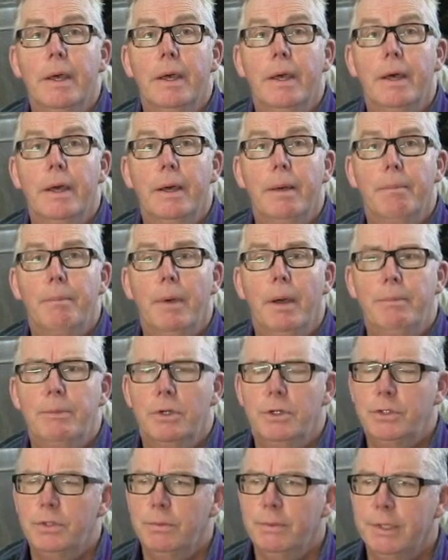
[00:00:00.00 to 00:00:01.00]
I'm
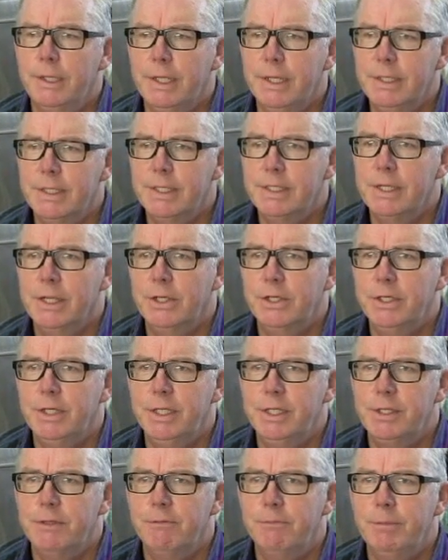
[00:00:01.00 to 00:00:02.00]
not sure what the intersection
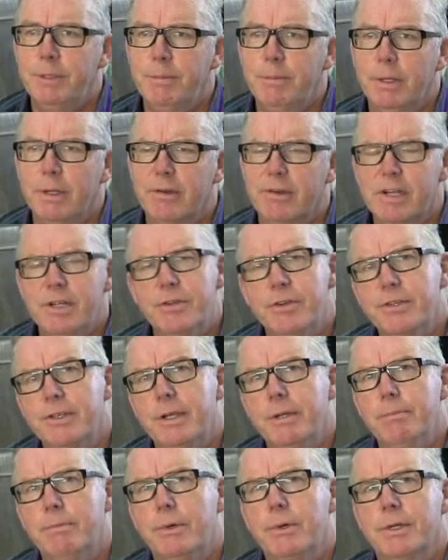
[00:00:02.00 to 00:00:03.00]
is of people who are
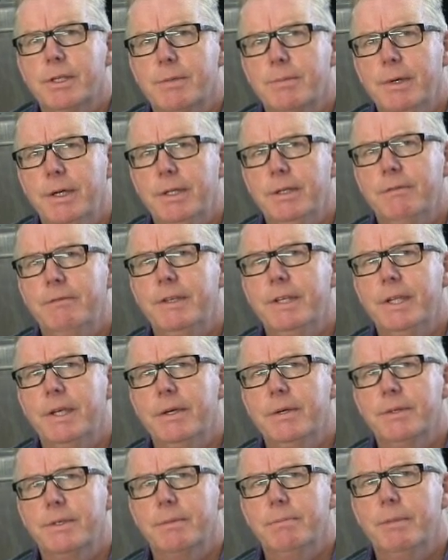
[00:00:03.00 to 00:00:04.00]
interested in Morris Minor
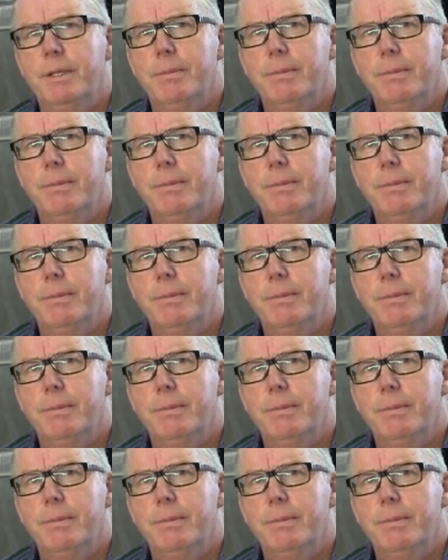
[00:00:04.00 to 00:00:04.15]
videos and